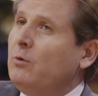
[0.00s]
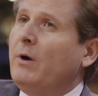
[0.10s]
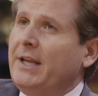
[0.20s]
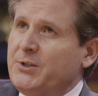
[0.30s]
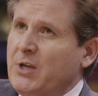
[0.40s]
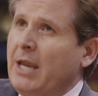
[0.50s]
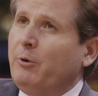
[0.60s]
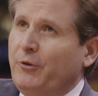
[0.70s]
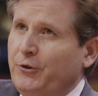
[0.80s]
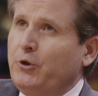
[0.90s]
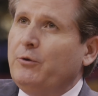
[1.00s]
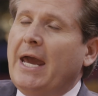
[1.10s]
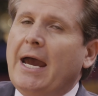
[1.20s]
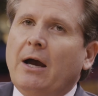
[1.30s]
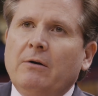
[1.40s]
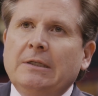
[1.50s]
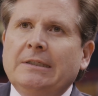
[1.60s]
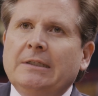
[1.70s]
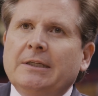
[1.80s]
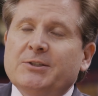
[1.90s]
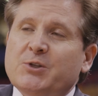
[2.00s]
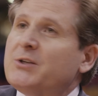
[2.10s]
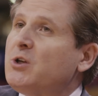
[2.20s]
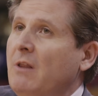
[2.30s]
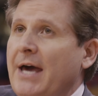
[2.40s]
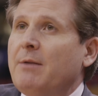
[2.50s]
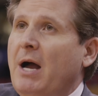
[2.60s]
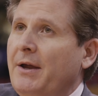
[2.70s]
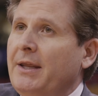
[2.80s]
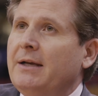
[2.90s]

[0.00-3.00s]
at what he's able to do now, it says a lot about